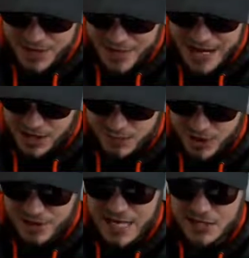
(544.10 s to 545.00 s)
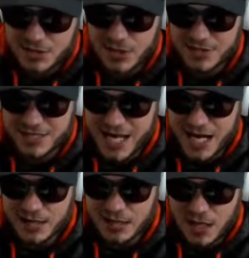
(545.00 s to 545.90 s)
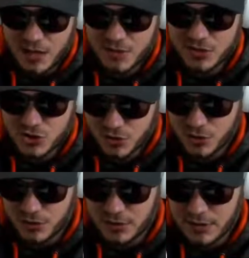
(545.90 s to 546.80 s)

Kyler Murray last year did not come true.